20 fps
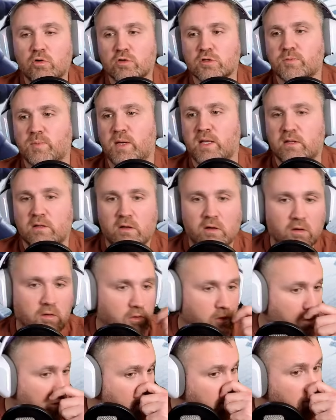spender
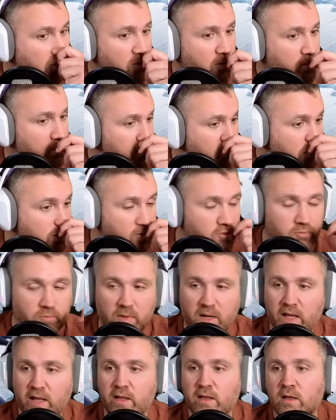or I'm a free to
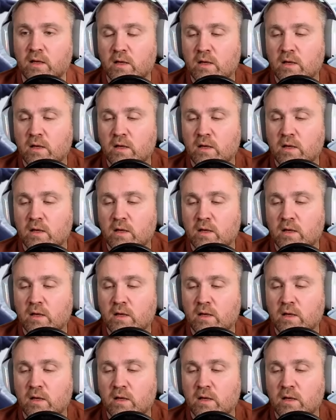play,